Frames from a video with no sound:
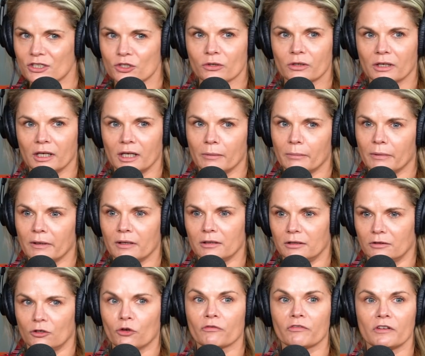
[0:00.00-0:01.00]
that's your guinea
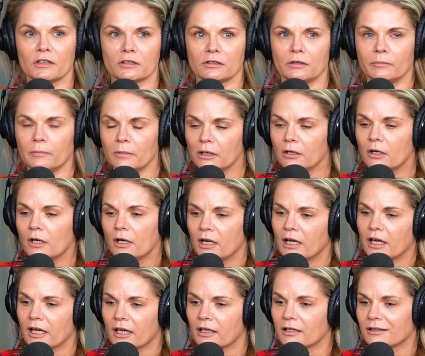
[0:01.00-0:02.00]
pig, your victim,
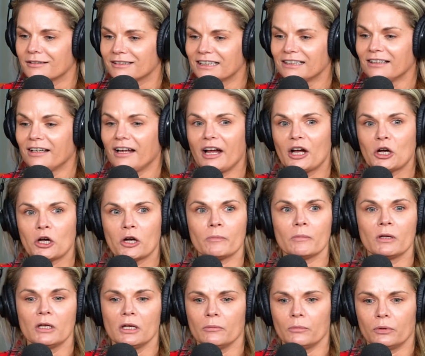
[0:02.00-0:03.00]
and
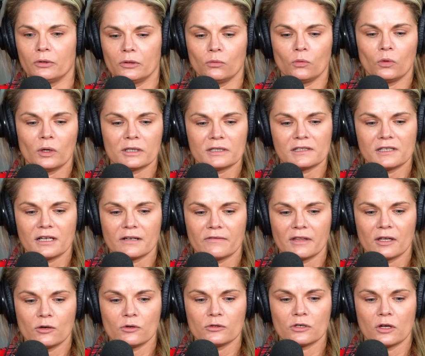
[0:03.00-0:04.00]
um, put one set
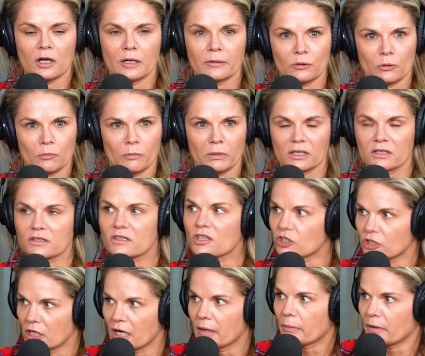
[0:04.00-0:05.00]
of those on, because the
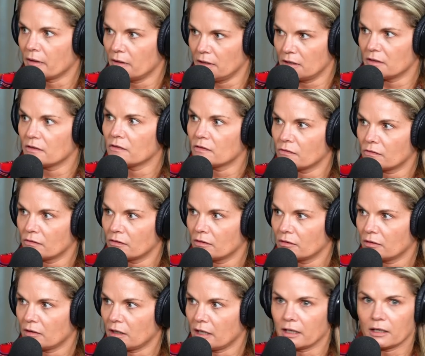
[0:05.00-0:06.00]
shape is
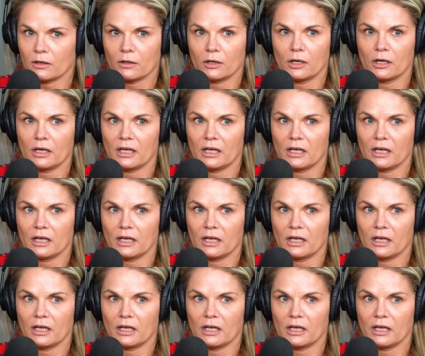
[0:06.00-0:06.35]
like